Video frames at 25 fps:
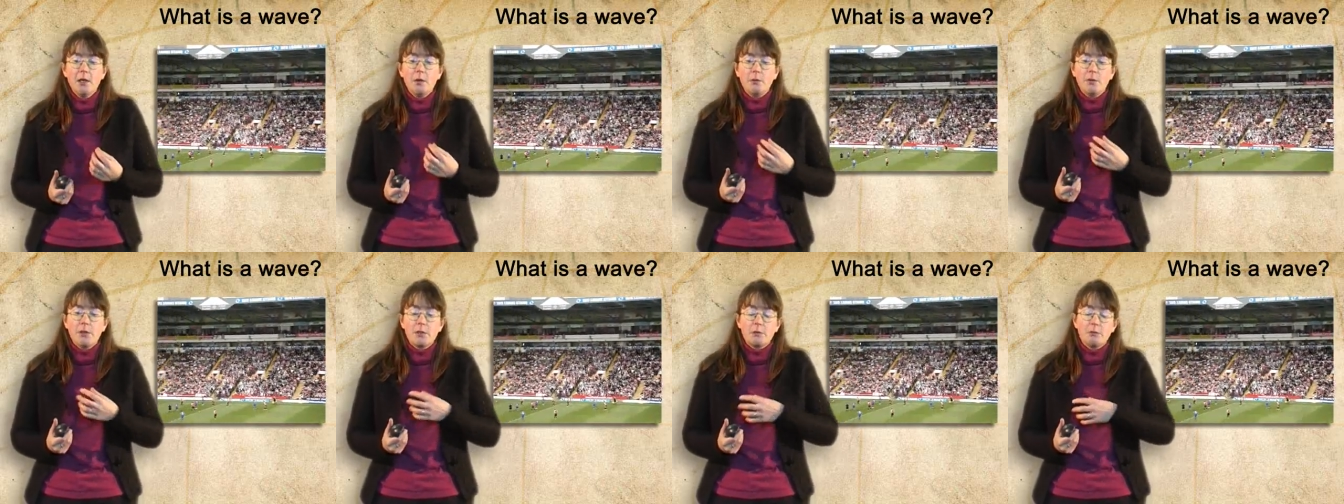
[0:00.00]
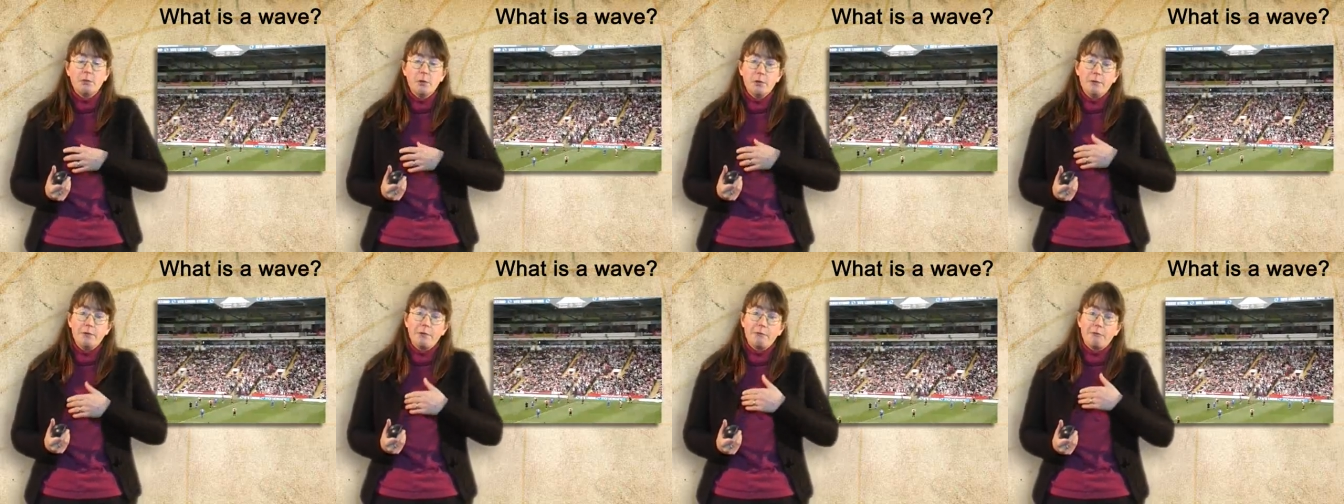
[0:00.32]
which
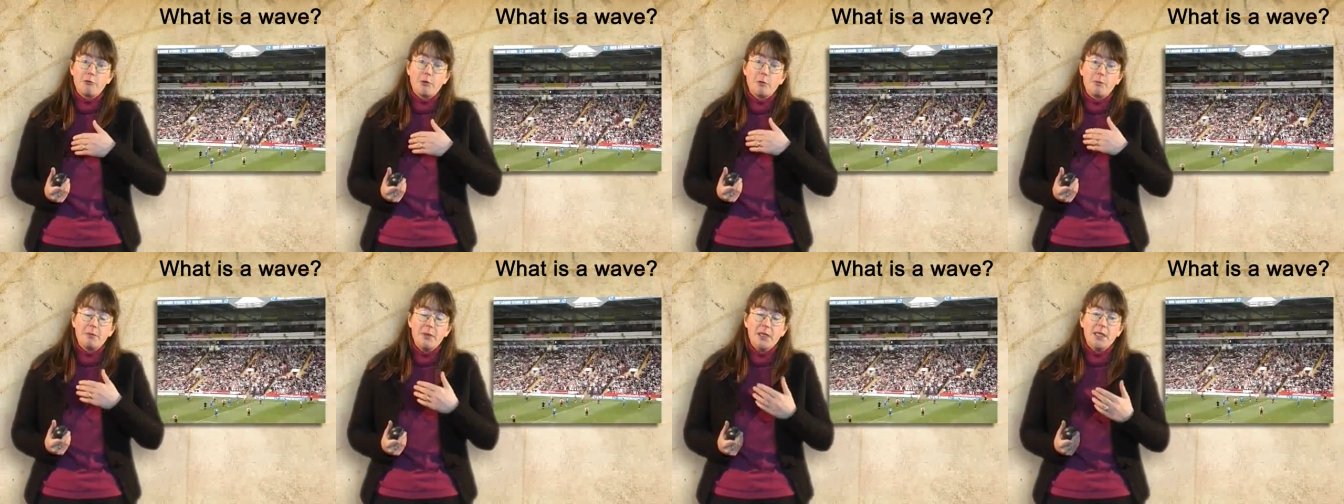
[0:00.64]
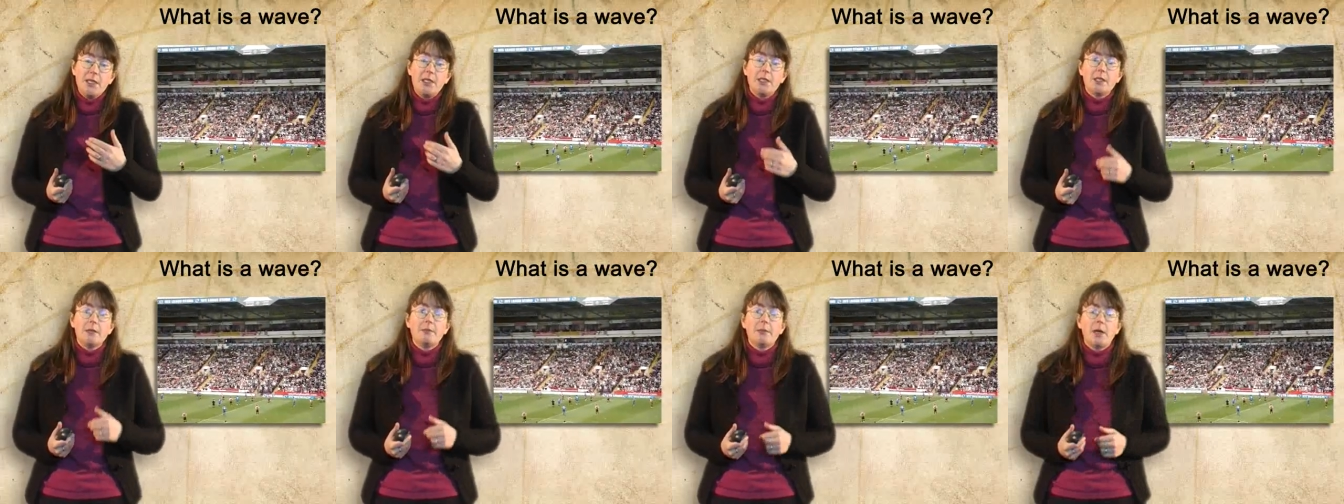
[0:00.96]
move through a
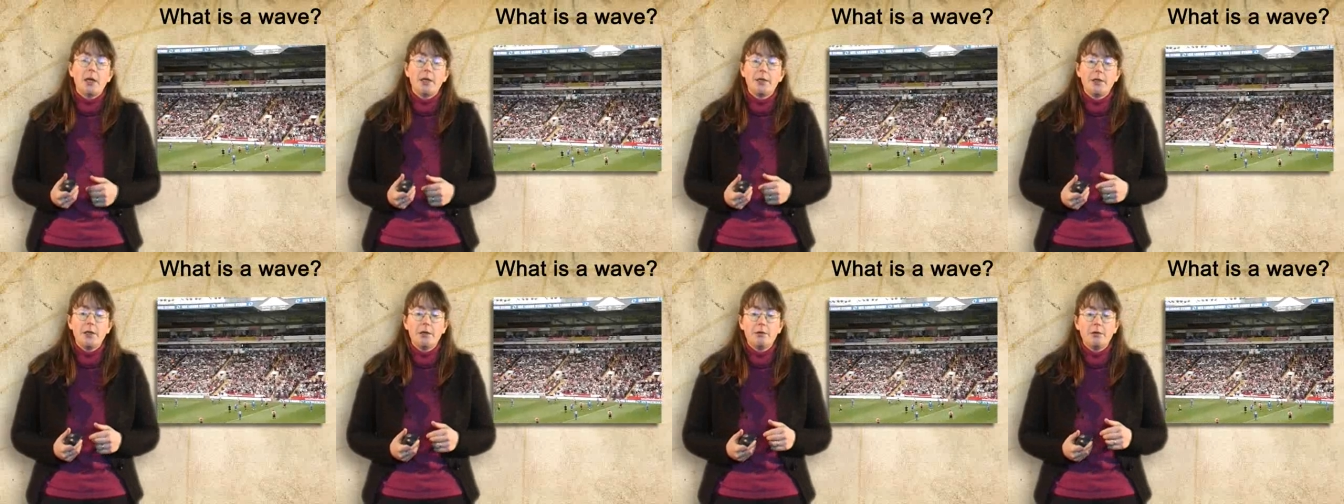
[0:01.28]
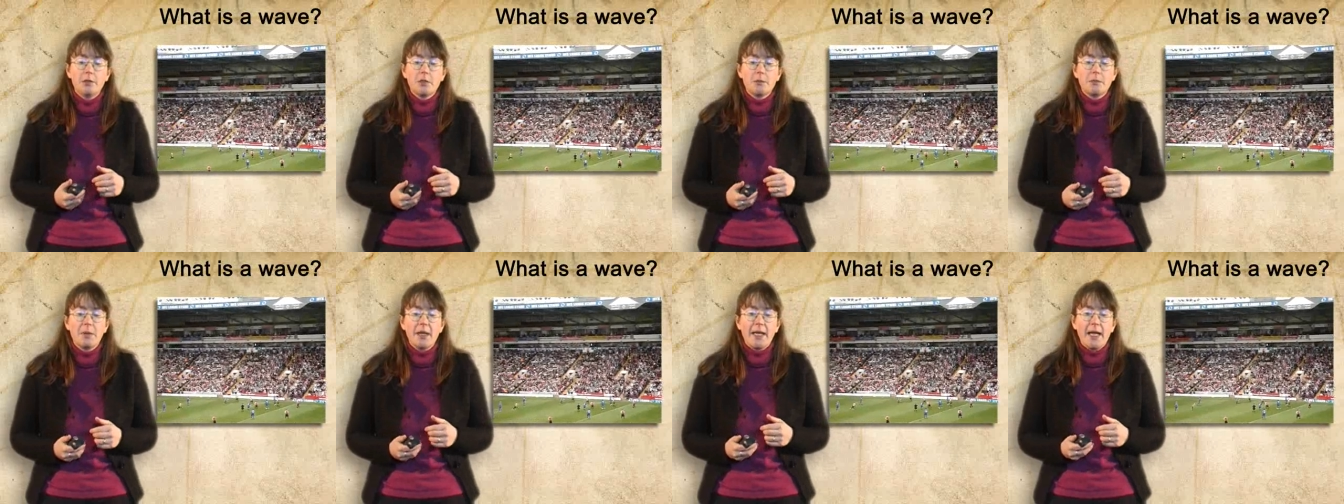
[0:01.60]
medium, are
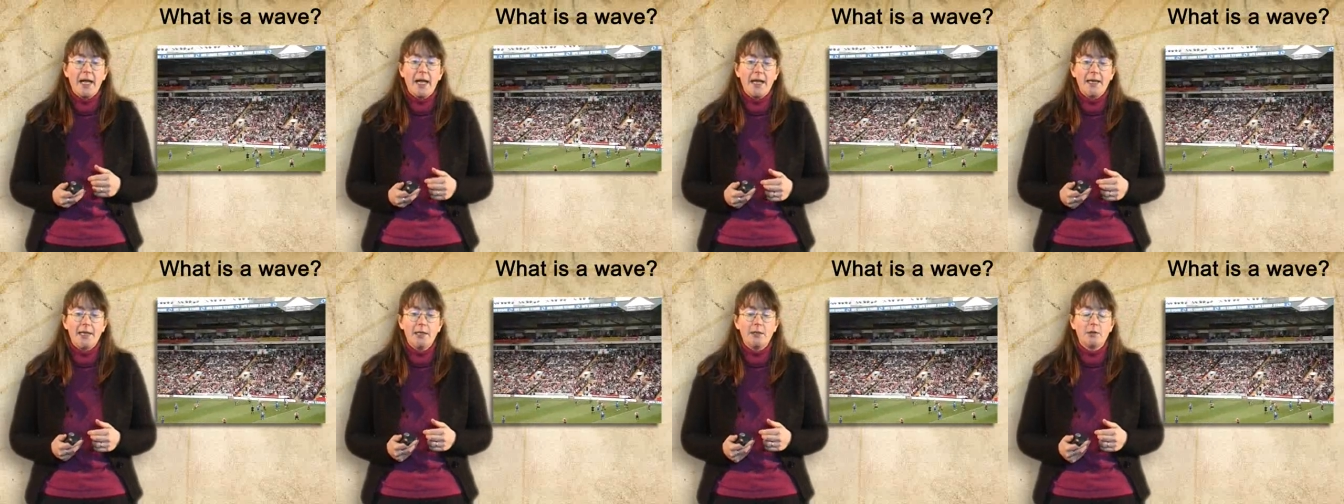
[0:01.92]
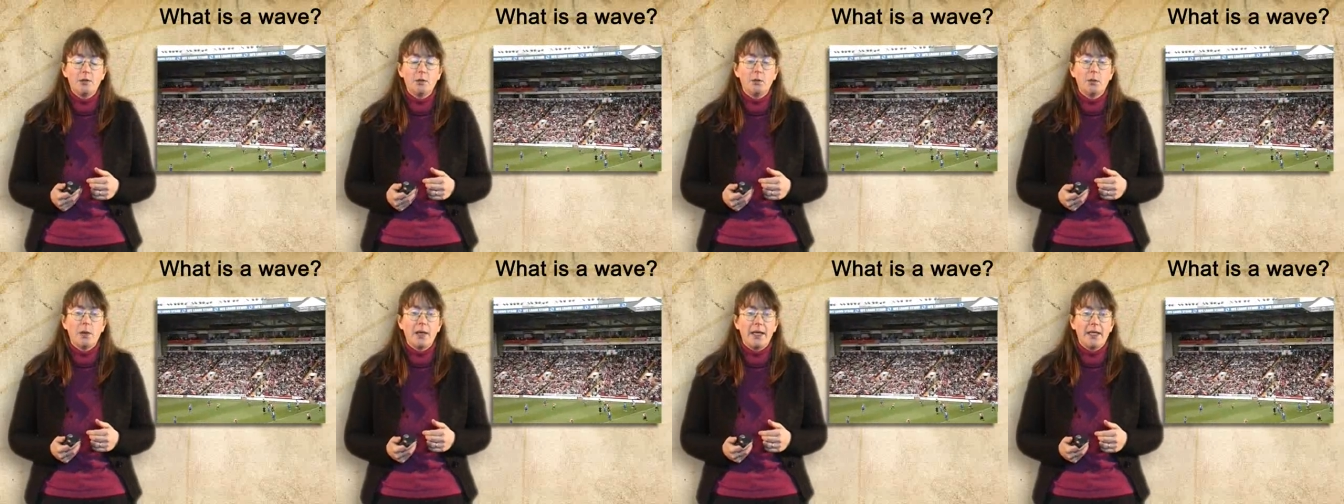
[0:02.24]
known as
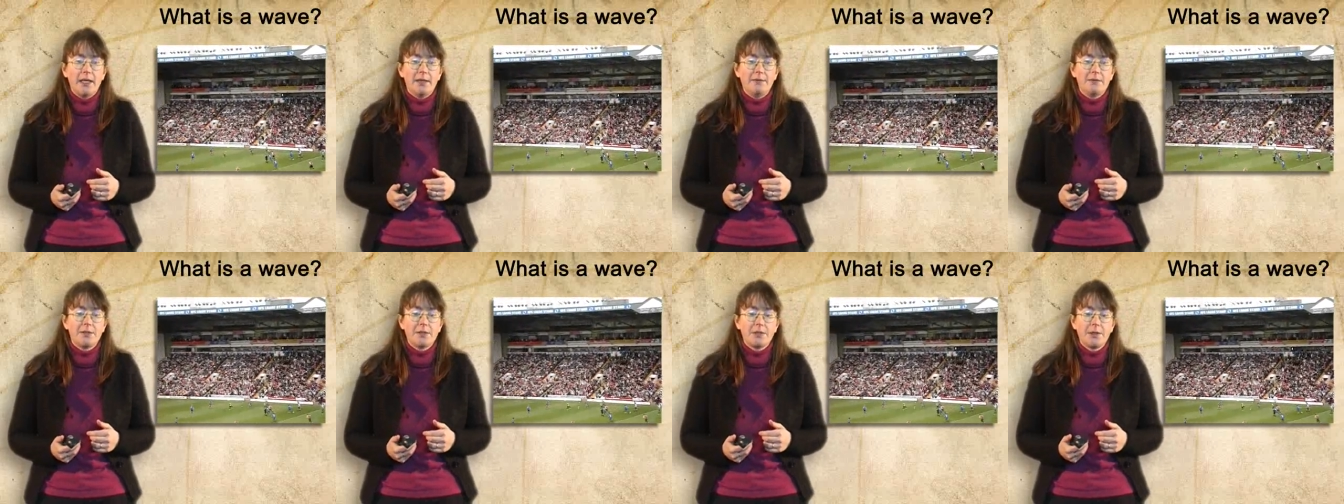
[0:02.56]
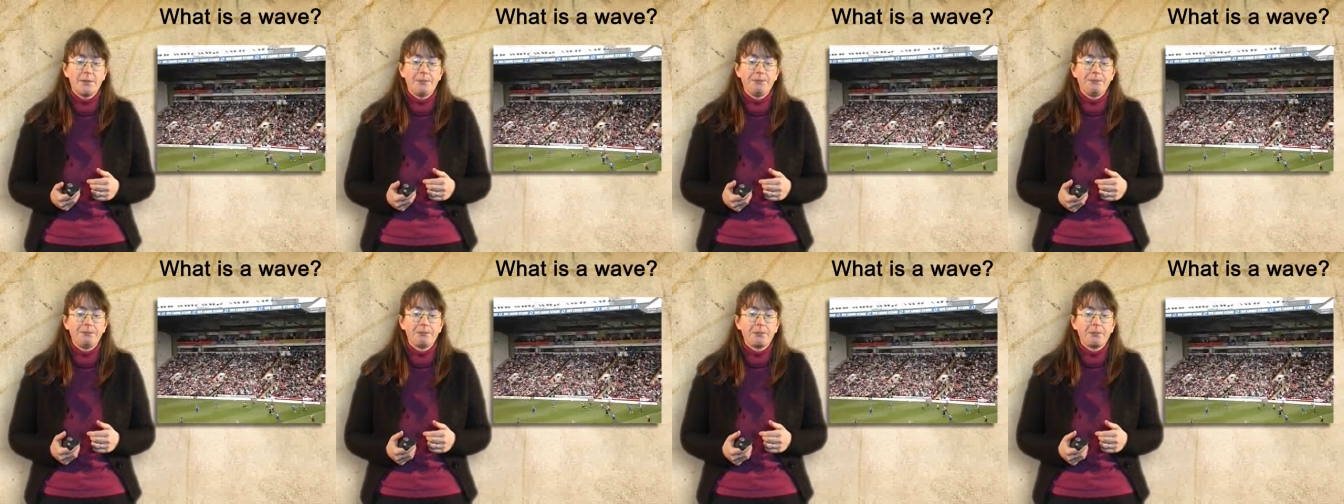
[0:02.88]
mechanical waves.